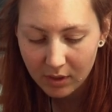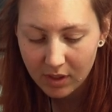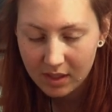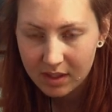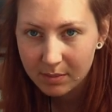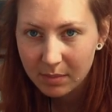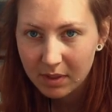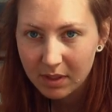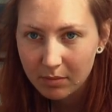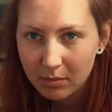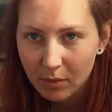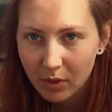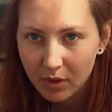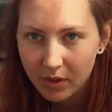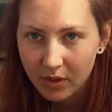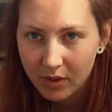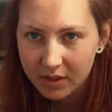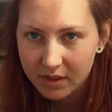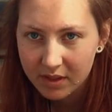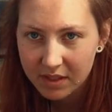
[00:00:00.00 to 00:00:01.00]
creates a bit
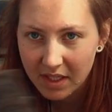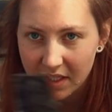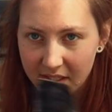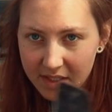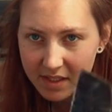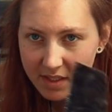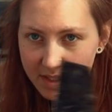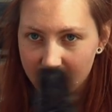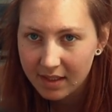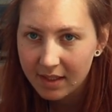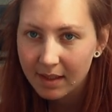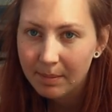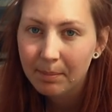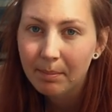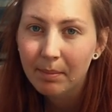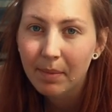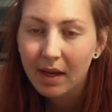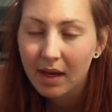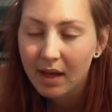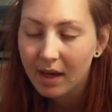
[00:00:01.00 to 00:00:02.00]
more dust,
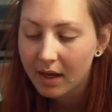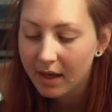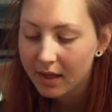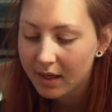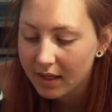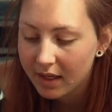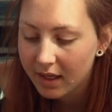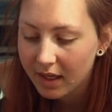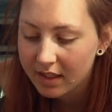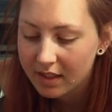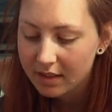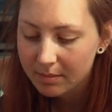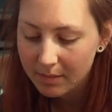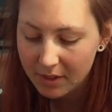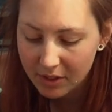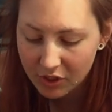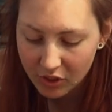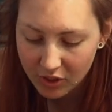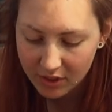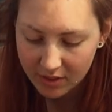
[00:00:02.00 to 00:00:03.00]
but it's
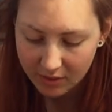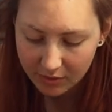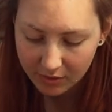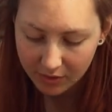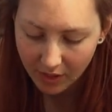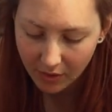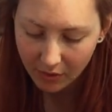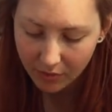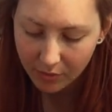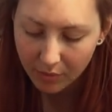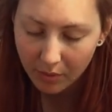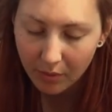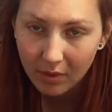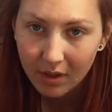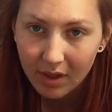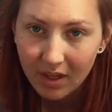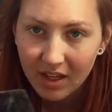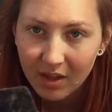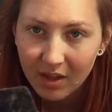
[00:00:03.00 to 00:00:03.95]
much easier to cut through.